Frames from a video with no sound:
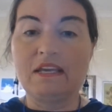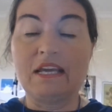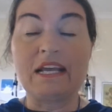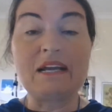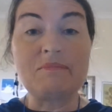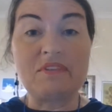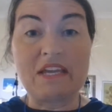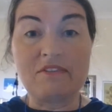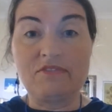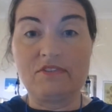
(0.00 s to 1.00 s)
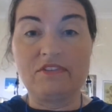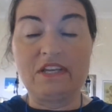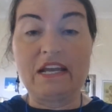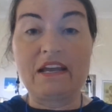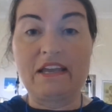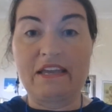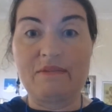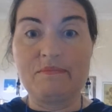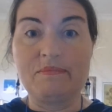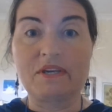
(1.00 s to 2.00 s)
I'm thankful that I
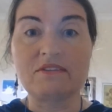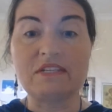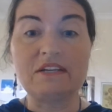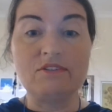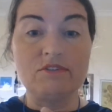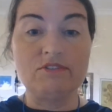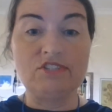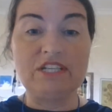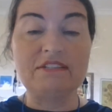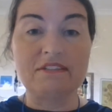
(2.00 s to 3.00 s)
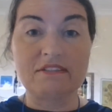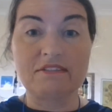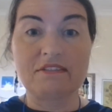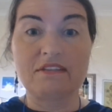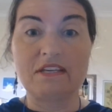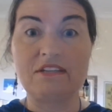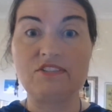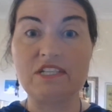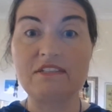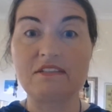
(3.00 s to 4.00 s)
am, because I know Jesus. And
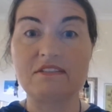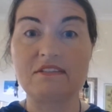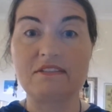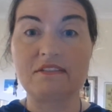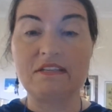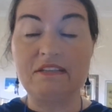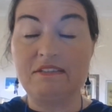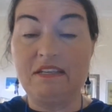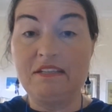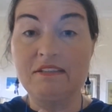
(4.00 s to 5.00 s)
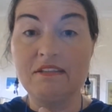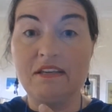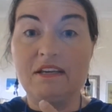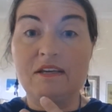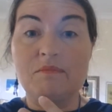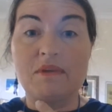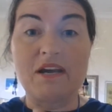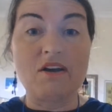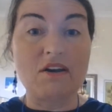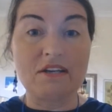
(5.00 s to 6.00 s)
Jesus is in my
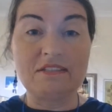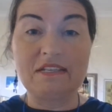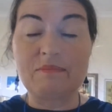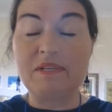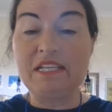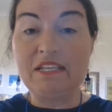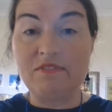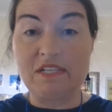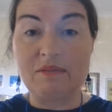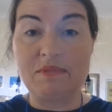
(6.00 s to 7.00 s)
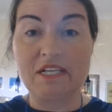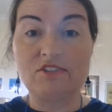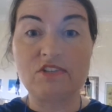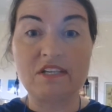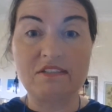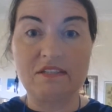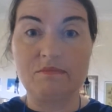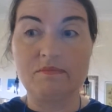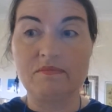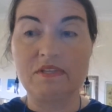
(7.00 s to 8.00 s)
heart, and I believe in him and I trust
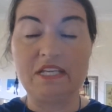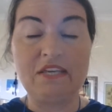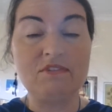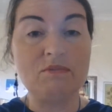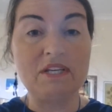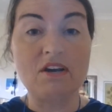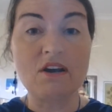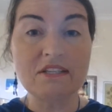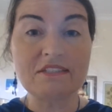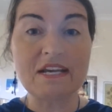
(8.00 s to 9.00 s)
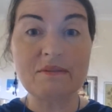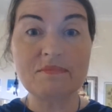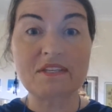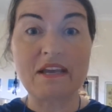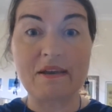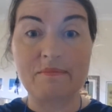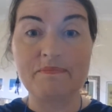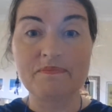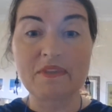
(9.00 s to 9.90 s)
him, that even when hard times come,